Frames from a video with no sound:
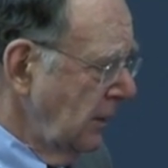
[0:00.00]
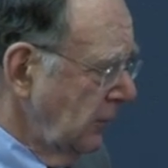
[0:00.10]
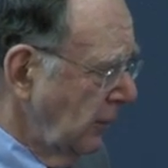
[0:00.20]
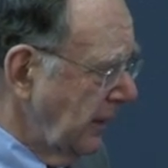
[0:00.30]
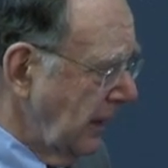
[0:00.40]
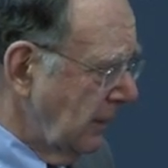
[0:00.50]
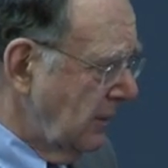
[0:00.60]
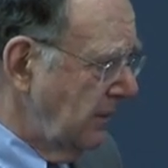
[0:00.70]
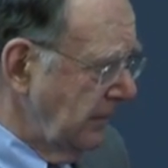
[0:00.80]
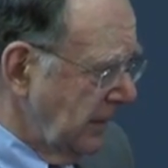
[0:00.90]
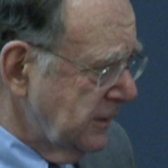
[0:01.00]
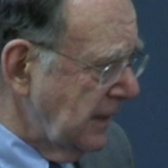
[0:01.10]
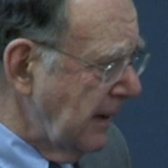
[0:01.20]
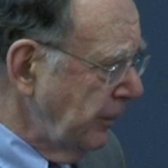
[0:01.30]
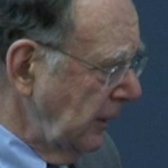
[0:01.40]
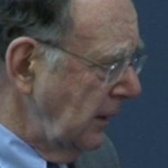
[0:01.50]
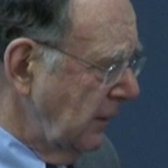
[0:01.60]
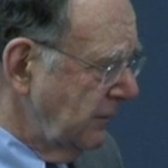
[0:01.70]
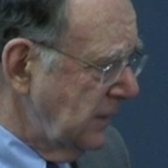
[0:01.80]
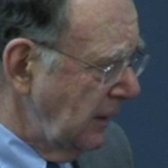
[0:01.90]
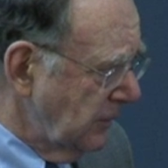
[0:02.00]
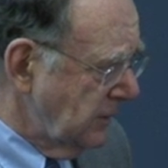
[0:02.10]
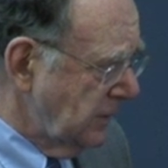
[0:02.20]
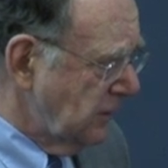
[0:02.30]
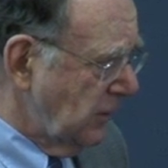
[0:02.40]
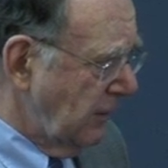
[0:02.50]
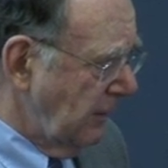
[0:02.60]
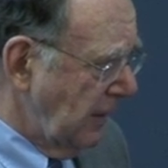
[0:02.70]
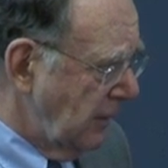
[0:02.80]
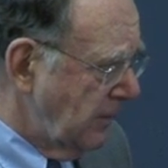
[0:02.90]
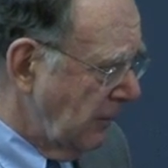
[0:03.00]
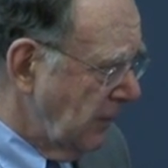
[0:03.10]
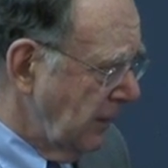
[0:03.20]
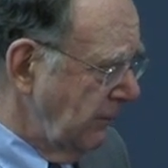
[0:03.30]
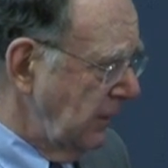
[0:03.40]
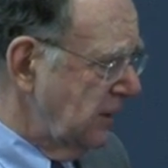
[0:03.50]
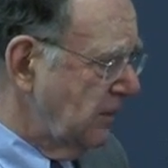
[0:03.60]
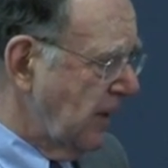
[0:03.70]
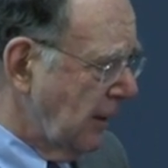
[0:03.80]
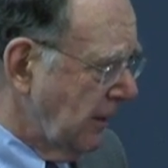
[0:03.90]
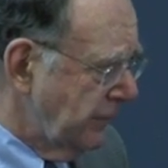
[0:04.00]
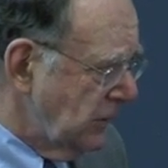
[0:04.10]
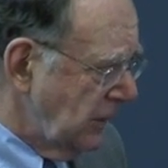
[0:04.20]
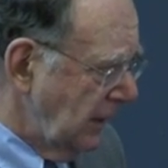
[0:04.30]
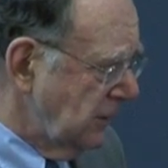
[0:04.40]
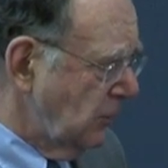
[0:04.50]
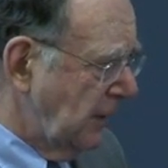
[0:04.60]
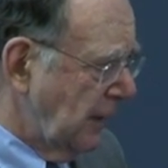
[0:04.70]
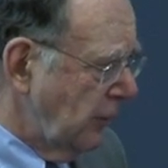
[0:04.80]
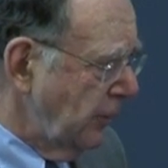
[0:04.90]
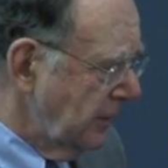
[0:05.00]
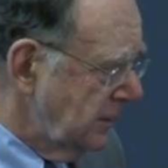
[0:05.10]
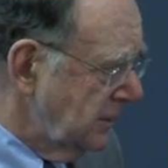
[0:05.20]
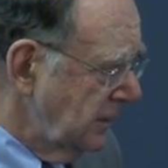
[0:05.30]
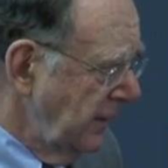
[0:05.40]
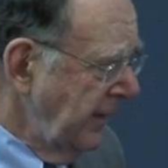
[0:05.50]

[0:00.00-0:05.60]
look at a sampling of sequences generated by one of these Markov chains with outputs.